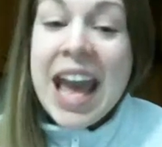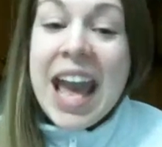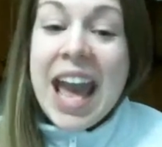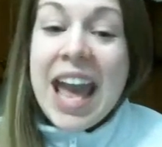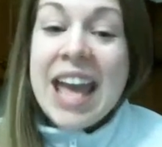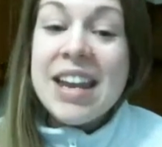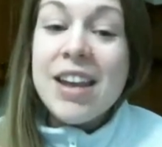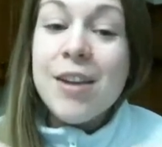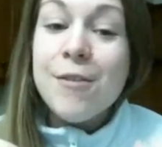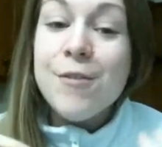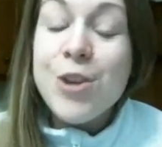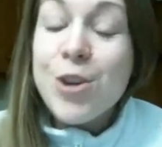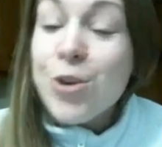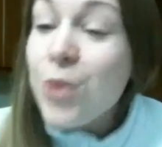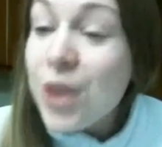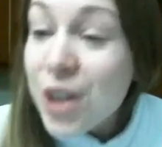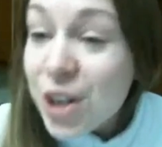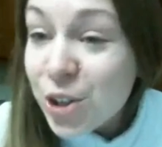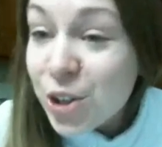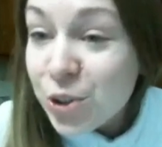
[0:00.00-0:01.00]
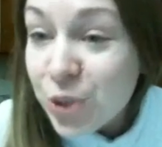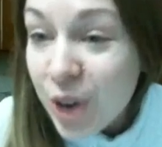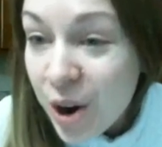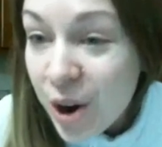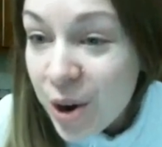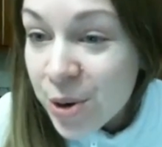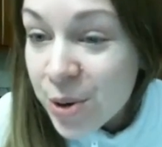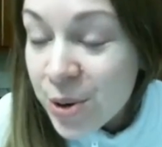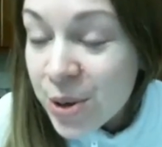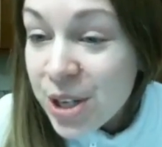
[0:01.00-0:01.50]
And if you want to
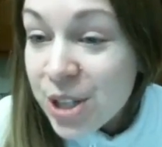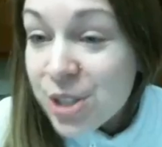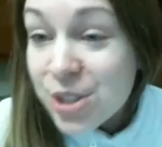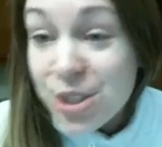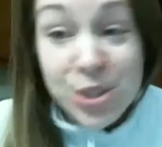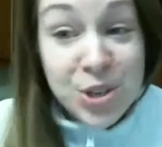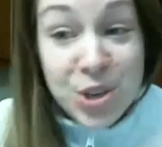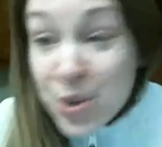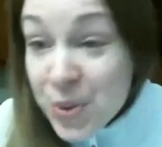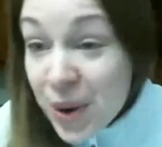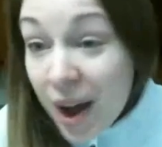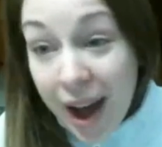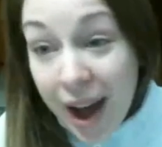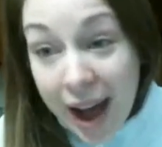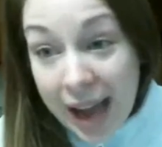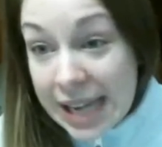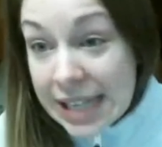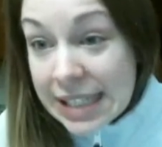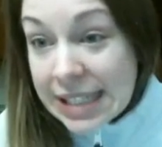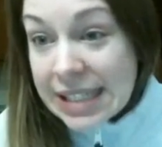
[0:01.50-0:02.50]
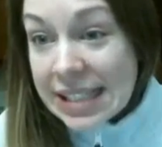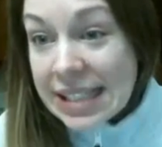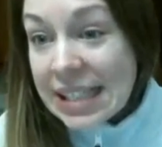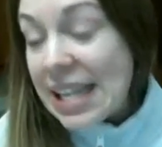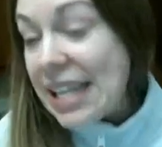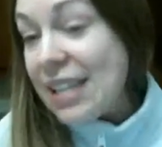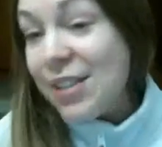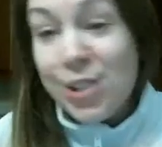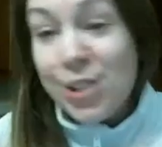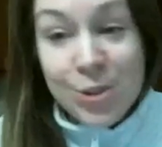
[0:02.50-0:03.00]
grow to new heights
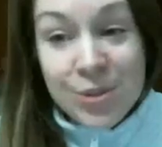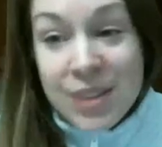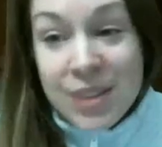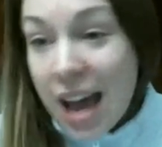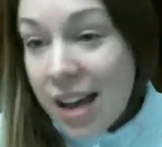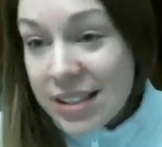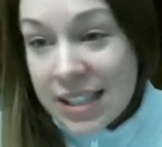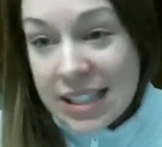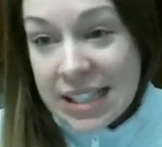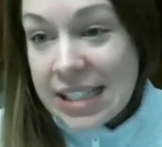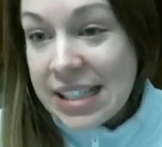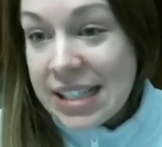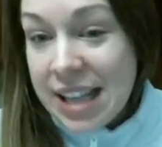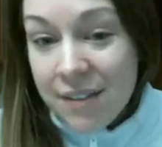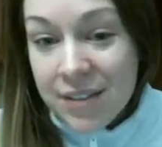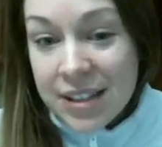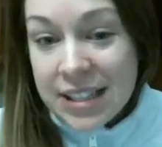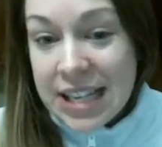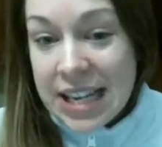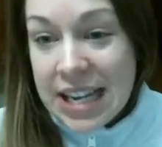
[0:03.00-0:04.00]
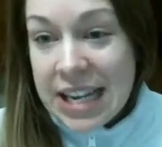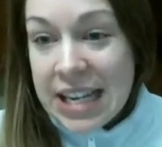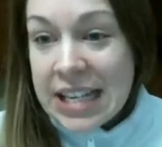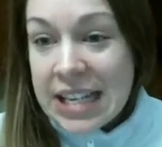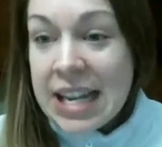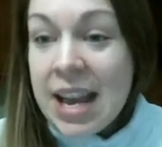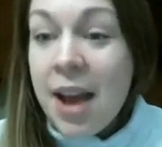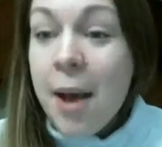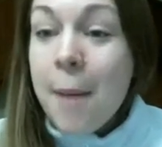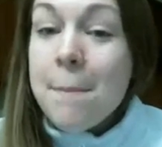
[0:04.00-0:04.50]
in
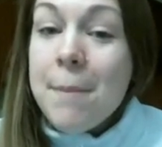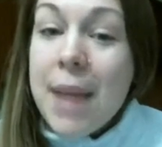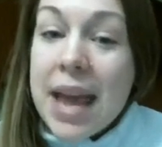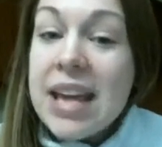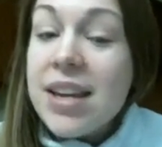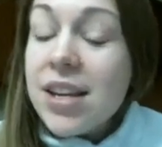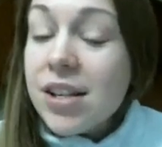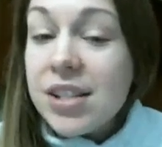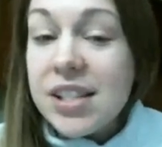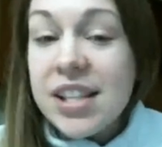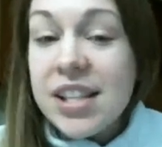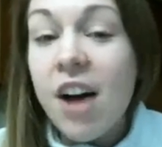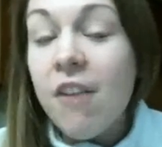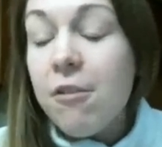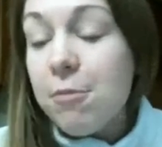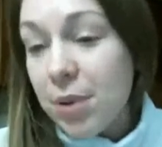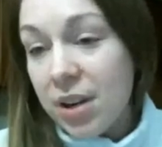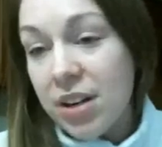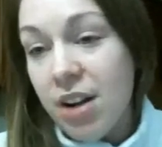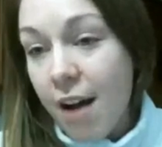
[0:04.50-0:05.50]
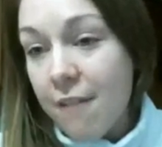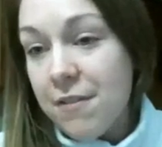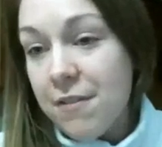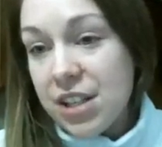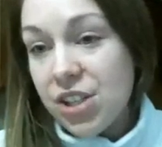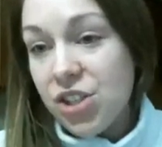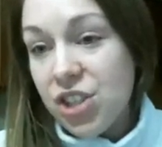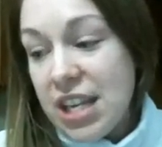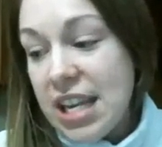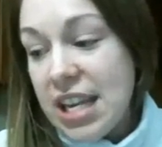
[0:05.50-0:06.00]
2017, make yourself print off
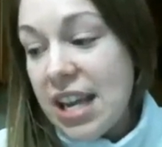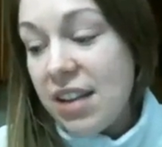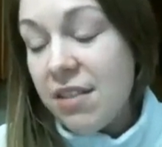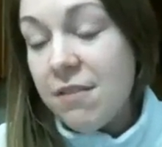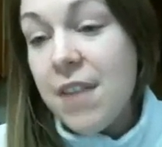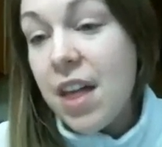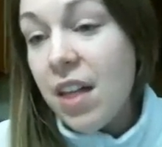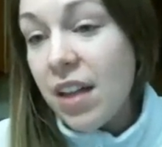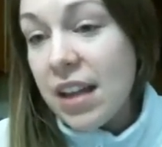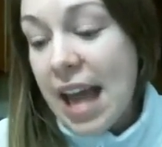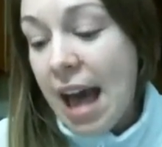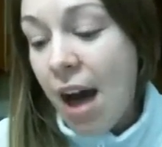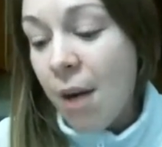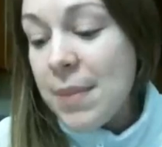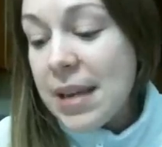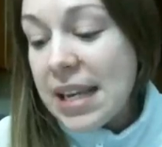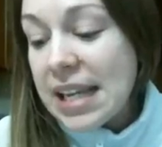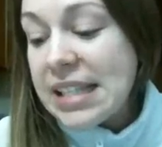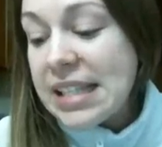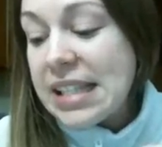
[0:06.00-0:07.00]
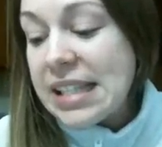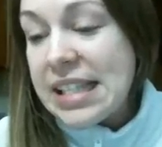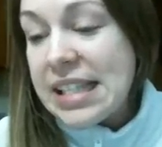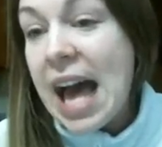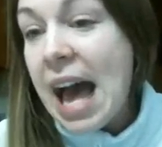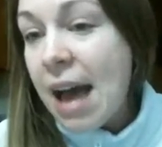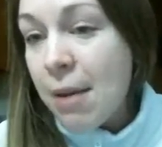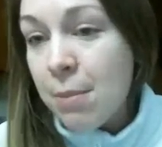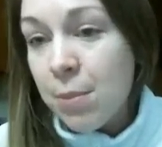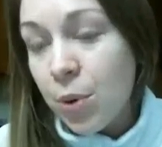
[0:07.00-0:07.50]
this sheet and fill it out because it's
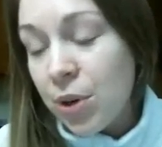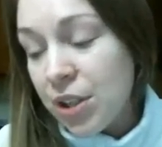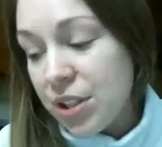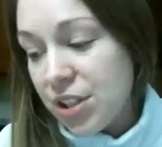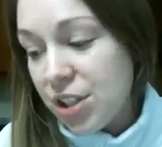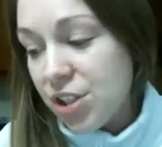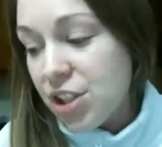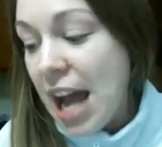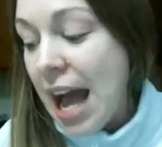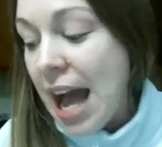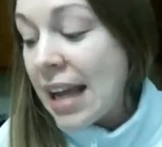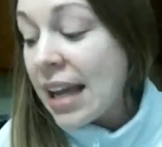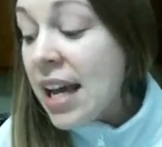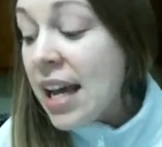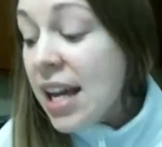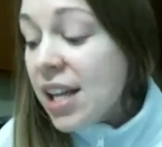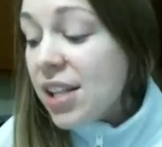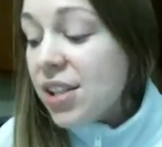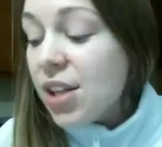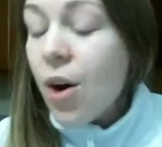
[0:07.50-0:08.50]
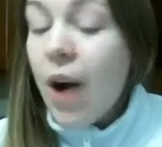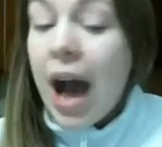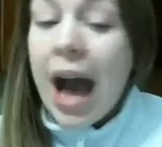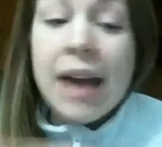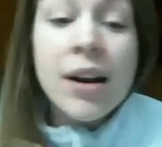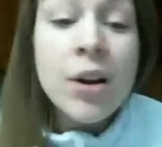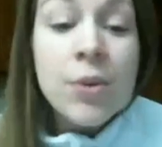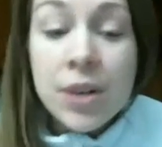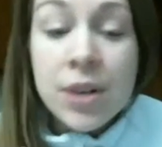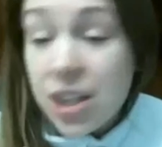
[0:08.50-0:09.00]
that important to track. So
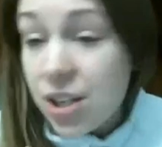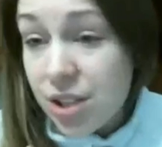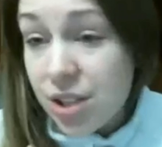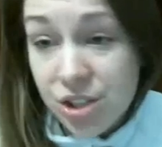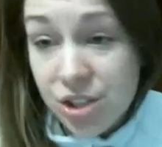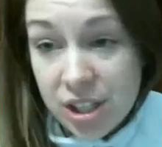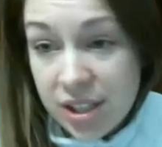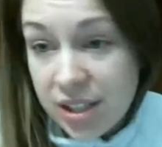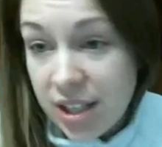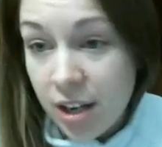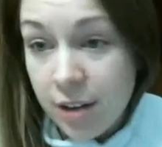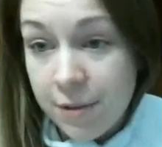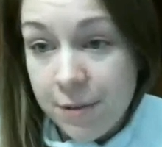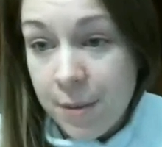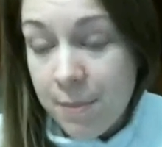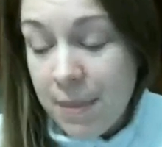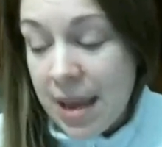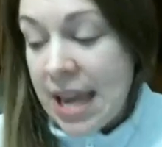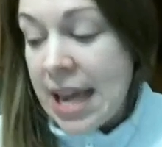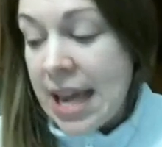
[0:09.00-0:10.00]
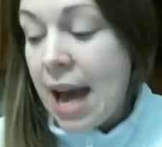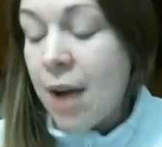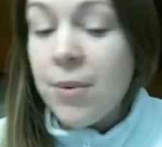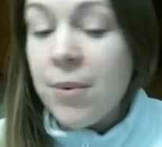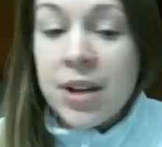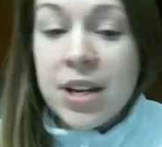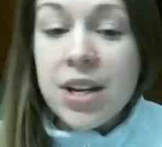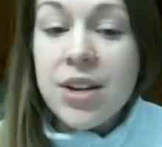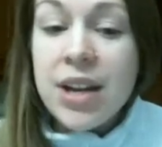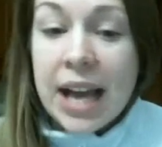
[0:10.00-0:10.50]
I don't want you to just hear from me. I
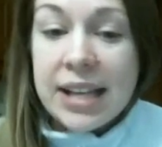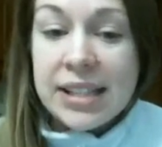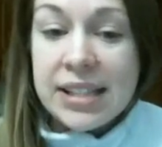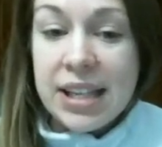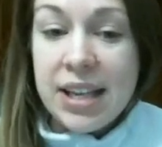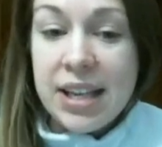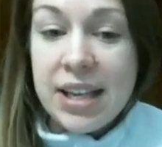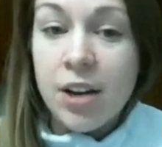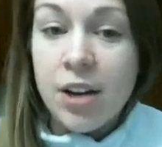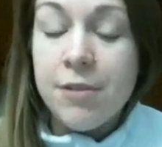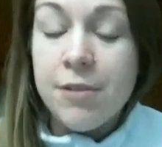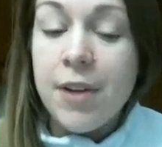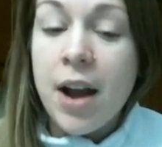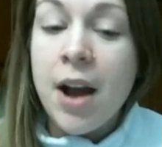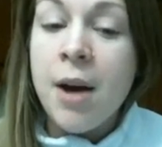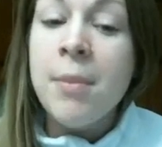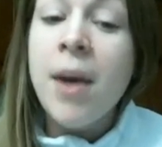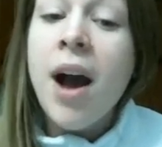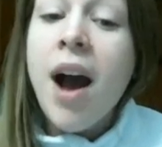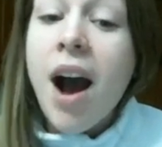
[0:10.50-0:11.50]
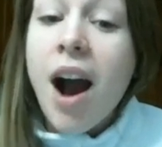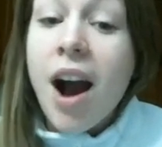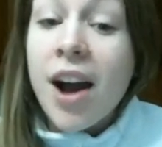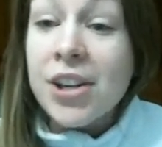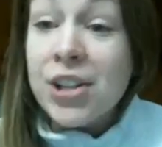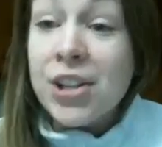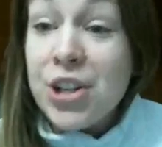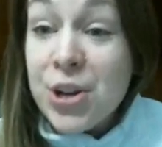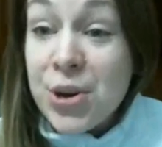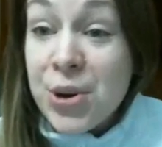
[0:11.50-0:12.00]
want you guys to hear from our
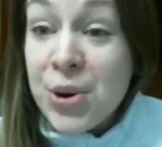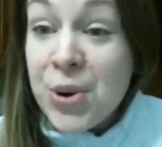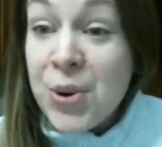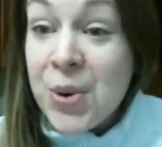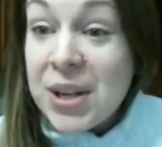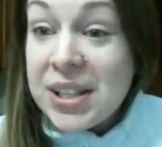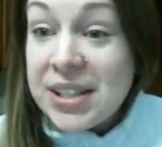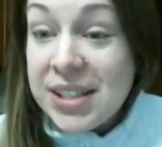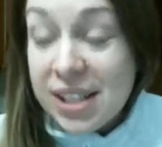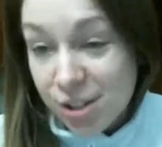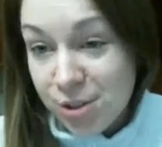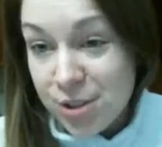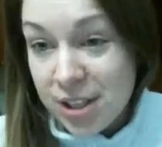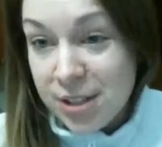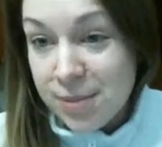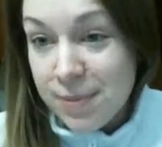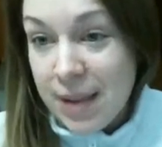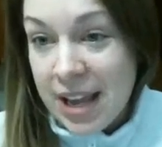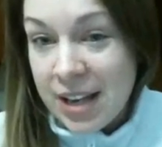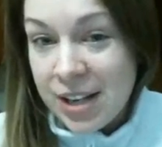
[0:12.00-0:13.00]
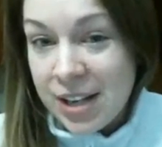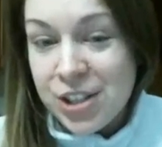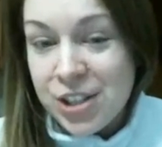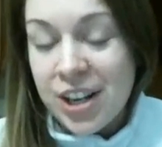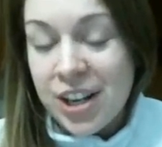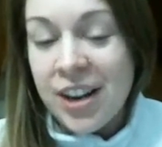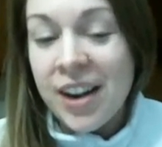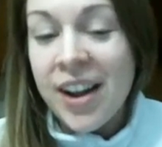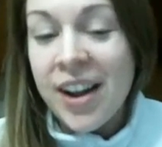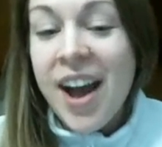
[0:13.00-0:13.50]
new district
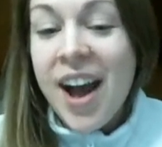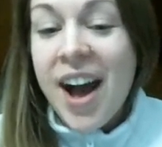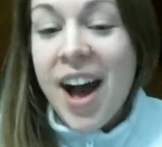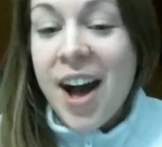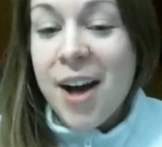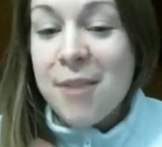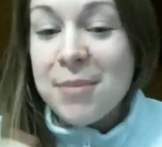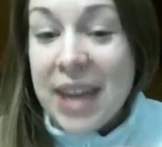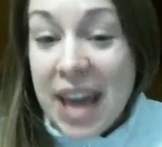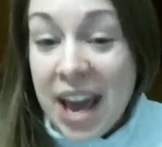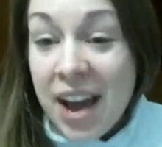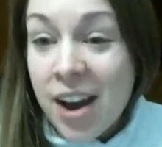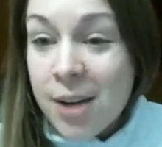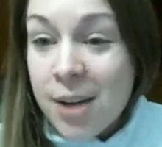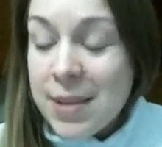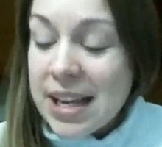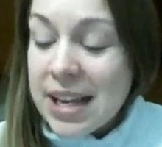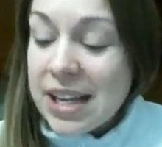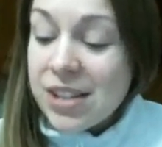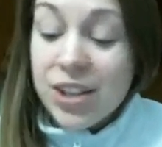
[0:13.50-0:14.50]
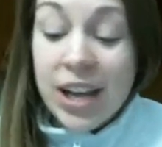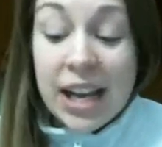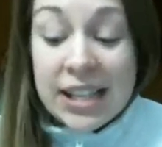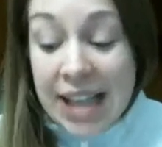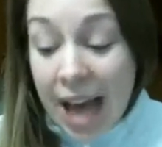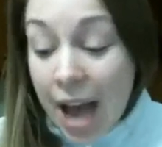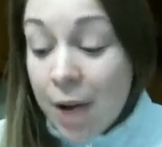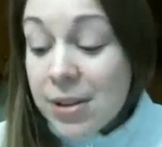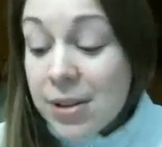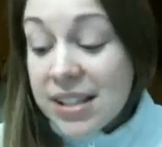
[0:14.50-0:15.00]
manager, Kara, because you guys,
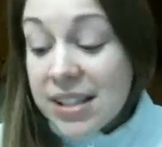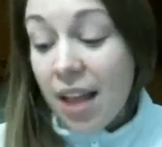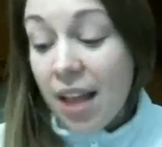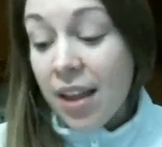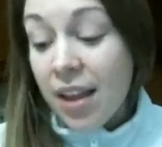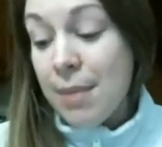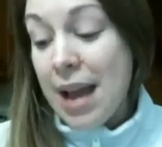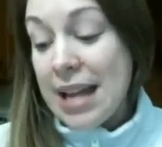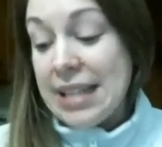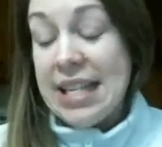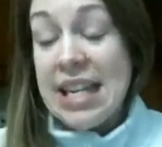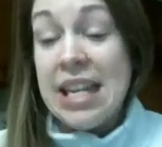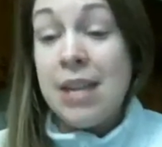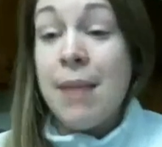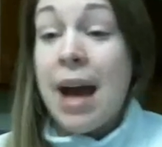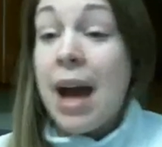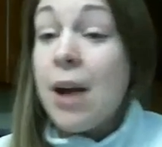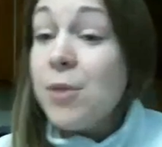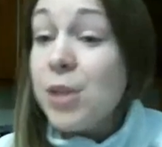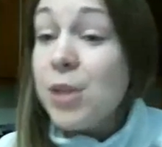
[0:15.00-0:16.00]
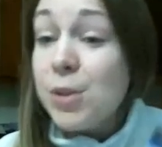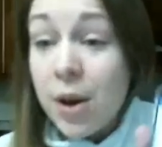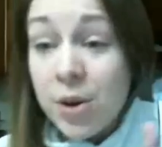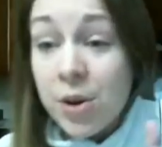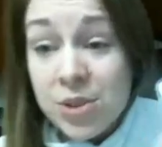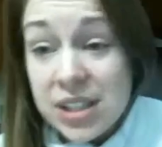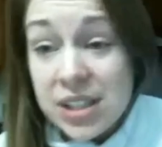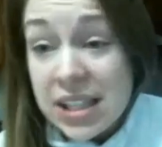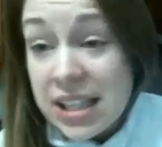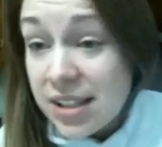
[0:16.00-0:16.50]
I was telling my team, I was
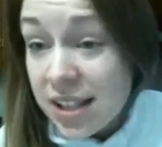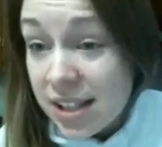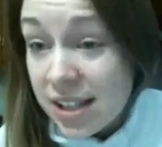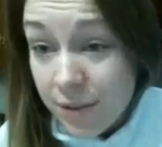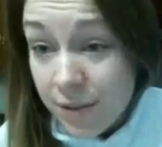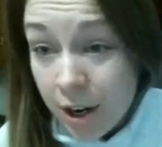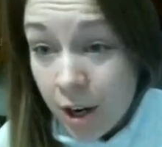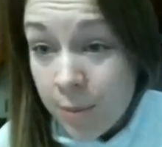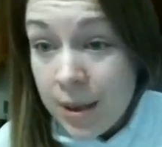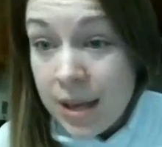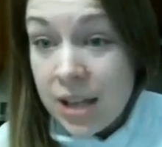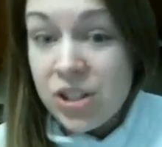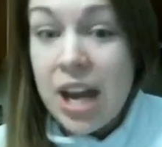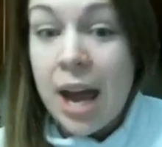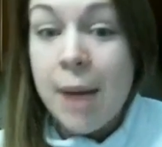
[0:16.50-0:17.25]
posting this verbiage.